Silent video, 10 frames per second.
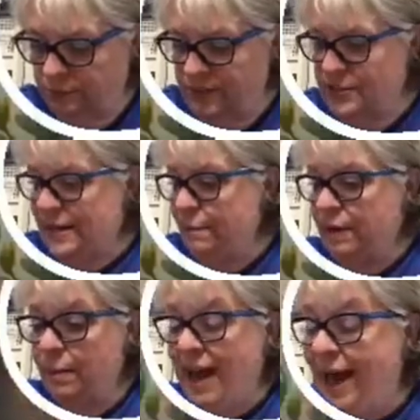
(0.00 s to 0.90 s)
Stampin'
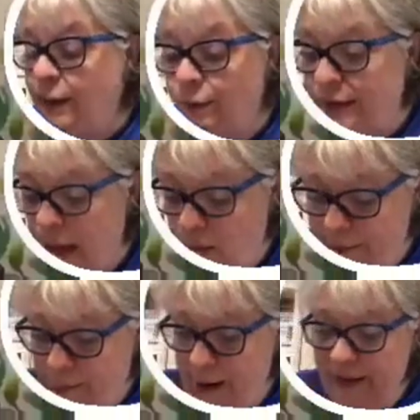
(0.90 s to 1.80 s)
Up. I don't know. I
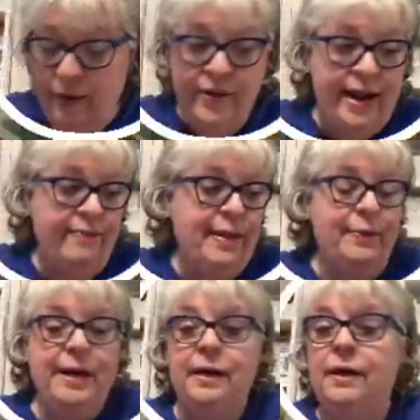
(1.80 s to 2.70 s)
probably already have that one.